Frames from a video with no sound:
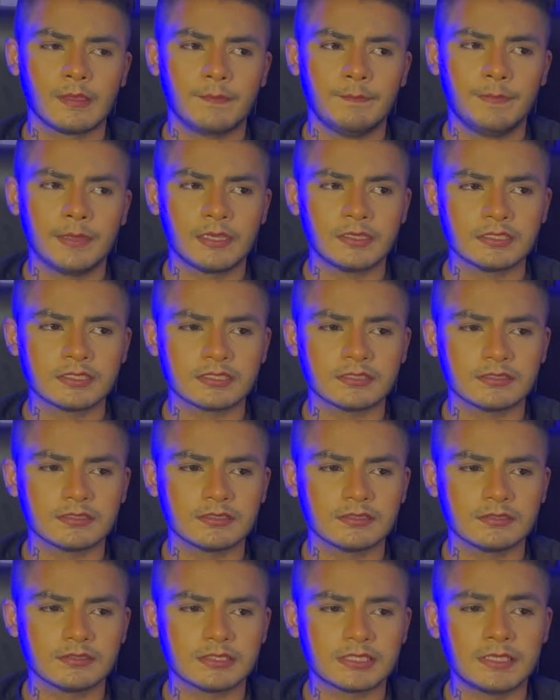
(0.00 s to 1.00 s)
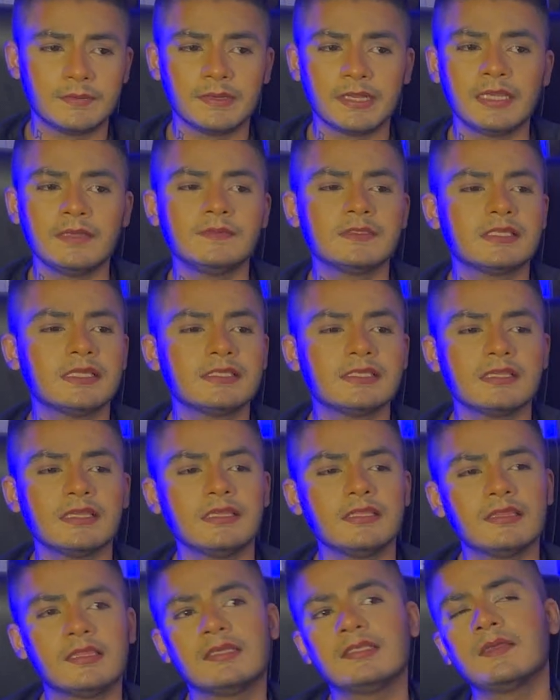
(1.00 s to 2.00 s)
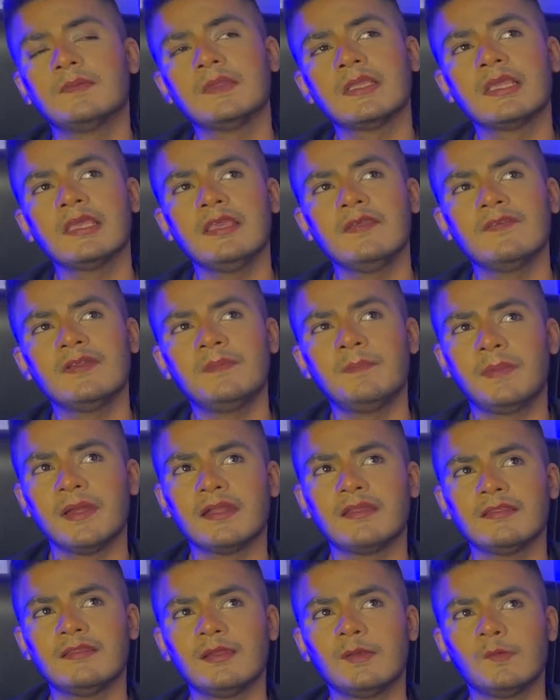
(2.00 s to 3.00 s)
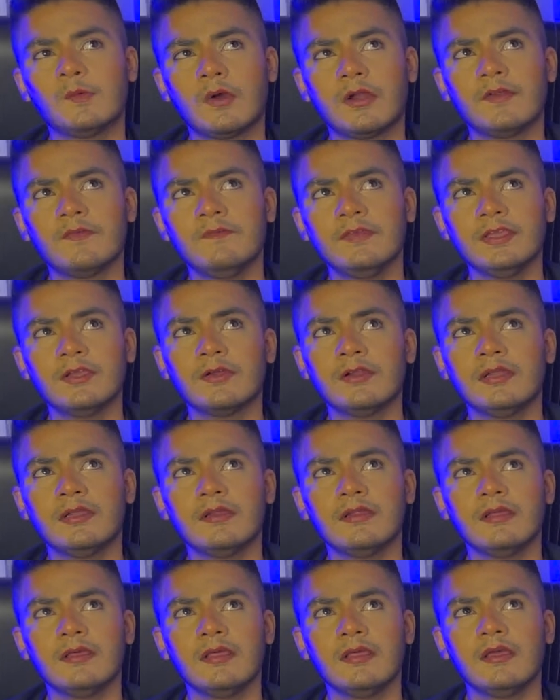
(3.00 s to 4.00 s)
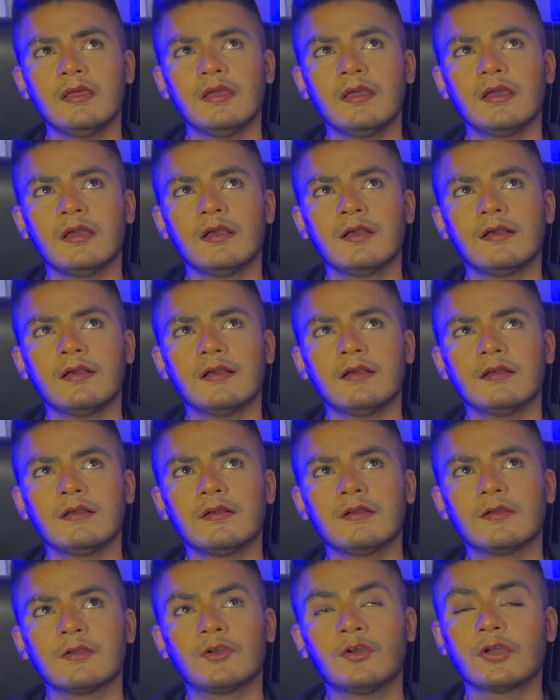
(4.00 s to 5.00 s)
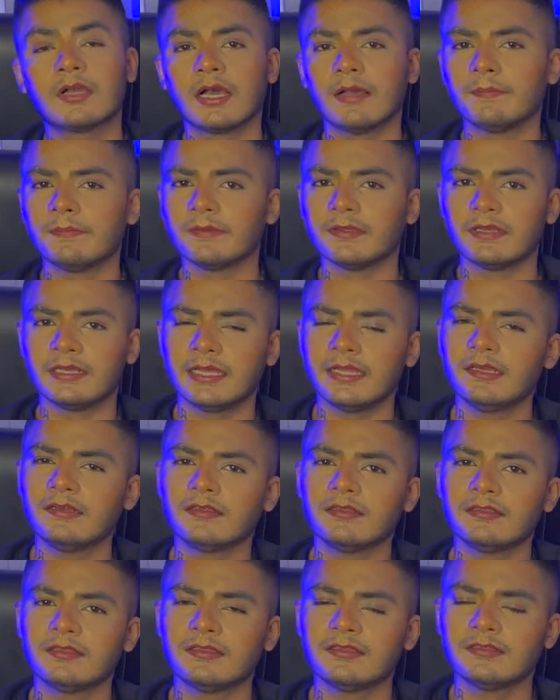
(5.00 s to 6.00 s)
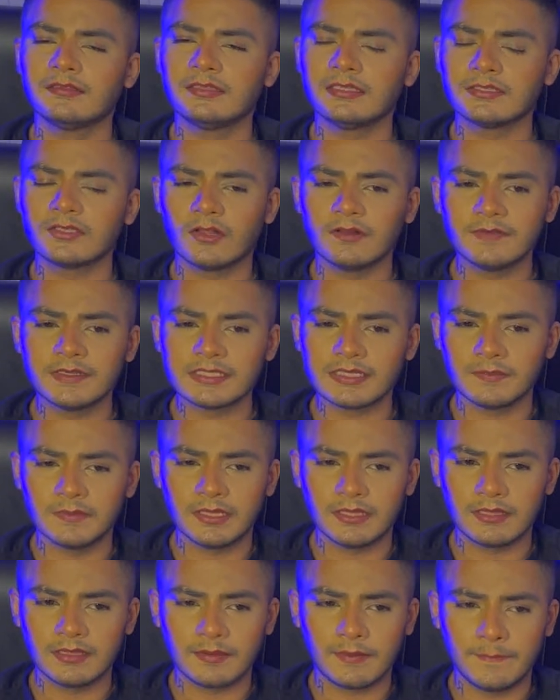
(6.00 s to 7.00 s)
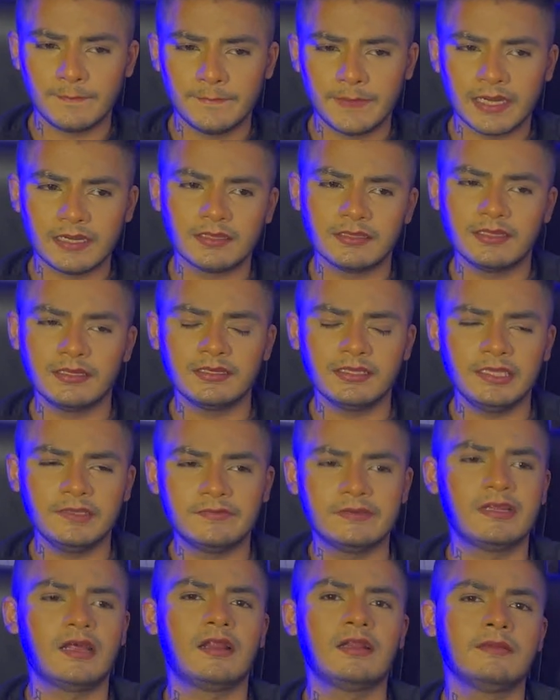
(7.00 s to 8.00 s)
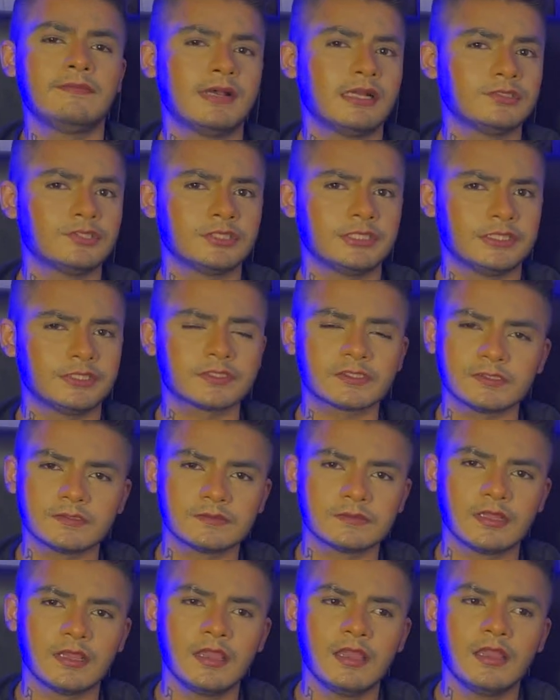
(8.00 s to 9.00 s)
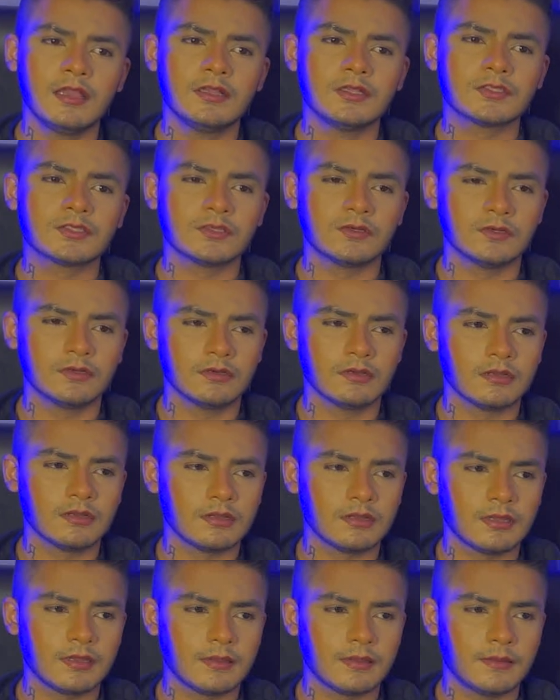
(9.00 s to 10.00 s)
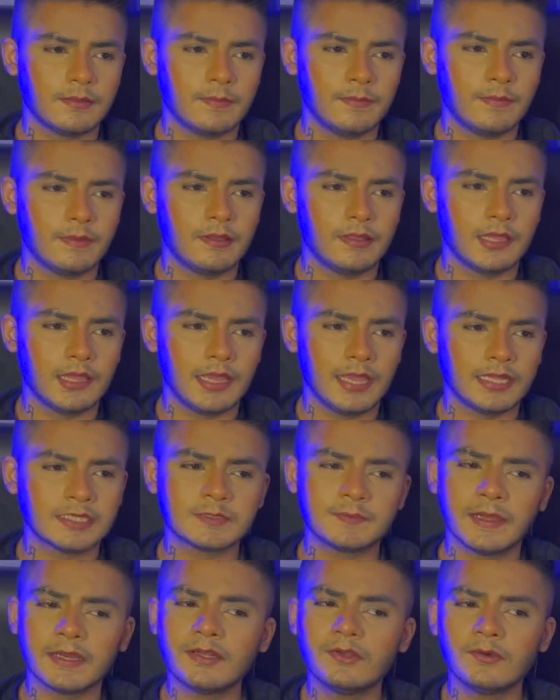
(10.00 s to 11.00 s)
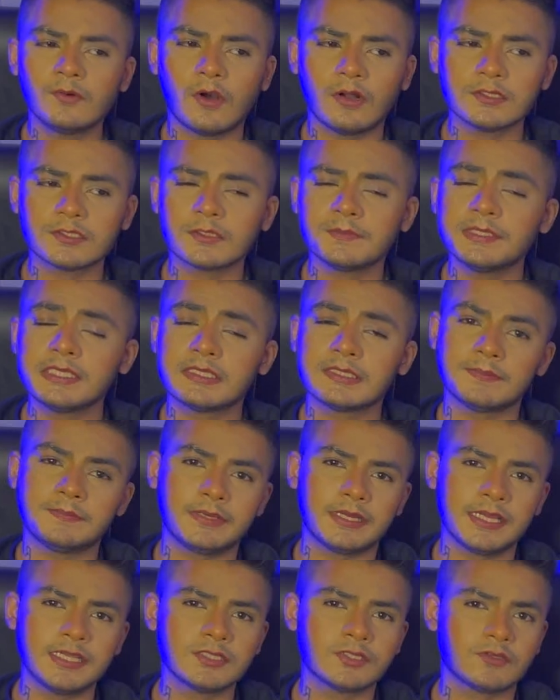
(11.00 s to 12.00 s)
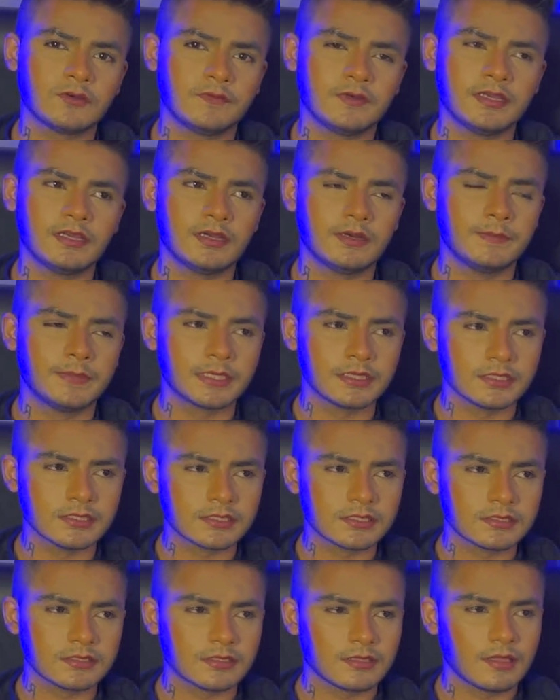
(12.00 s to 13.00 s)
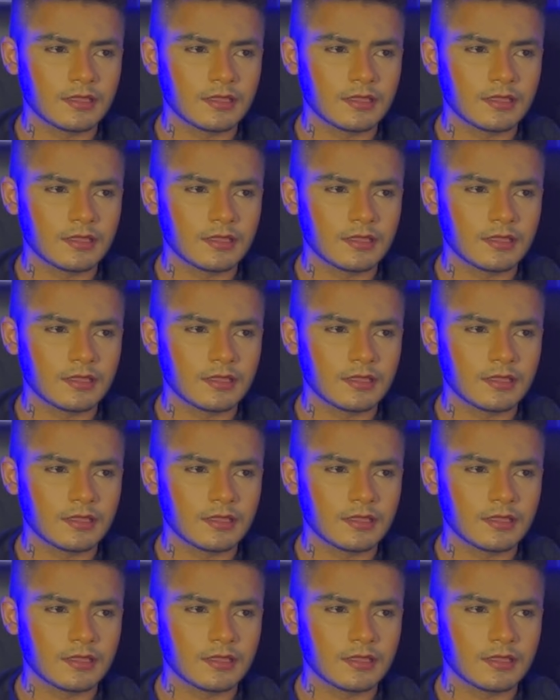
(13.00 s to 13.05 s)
Because sometimes there's something even better than what we could cook up, right? There's always something better than even our imagination. So expect to also be surprised over here, because